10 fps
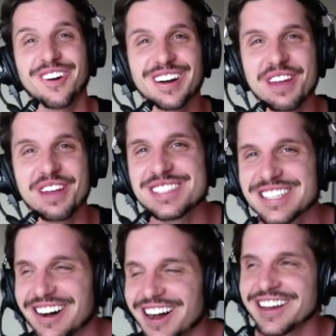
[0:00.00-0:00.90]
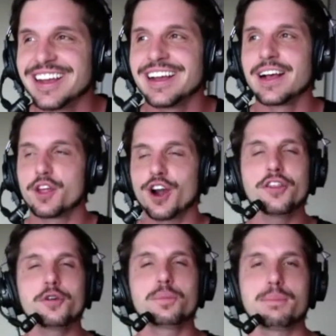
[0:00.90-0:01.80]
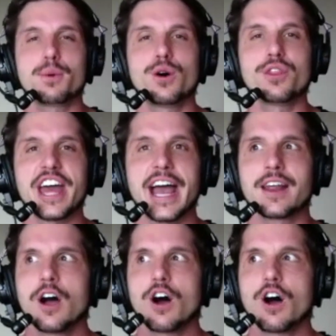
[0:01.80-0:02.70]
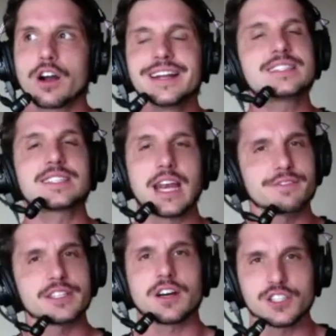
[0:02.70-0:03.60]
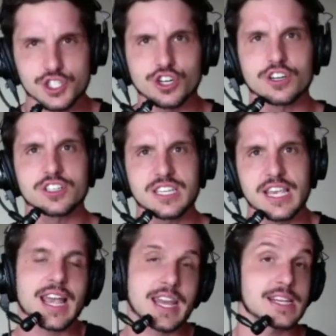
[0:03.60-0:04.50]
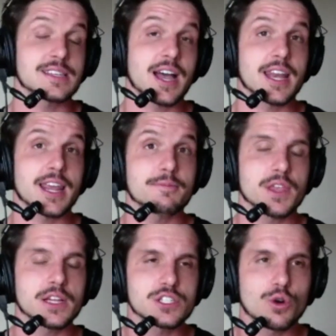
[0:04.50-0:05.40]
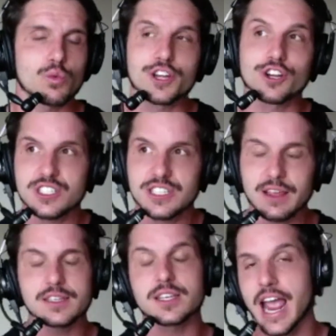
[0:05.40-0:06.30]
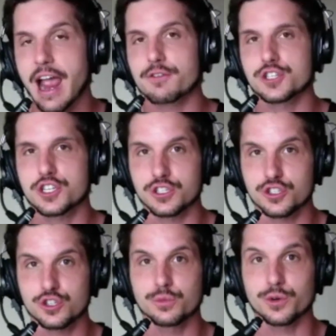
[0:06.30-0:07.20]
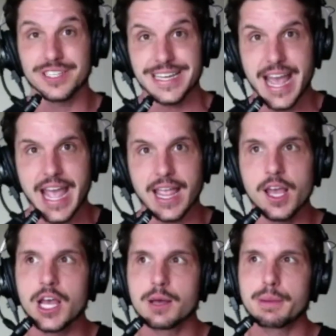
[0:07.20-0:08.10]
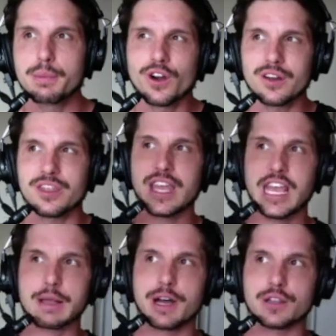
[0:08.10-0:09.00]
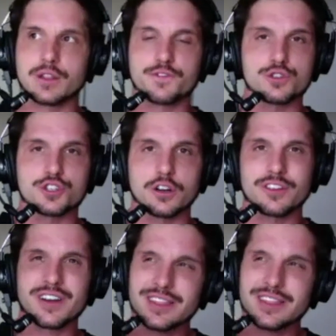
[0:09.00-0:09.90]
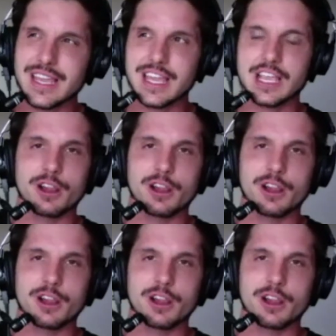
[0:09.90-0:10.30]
of Amazon, there are other people that are in a state of uncertainty and anxiety. And so when you're selling to the average consumer today, people aren't thinking about the future. They're not thinking about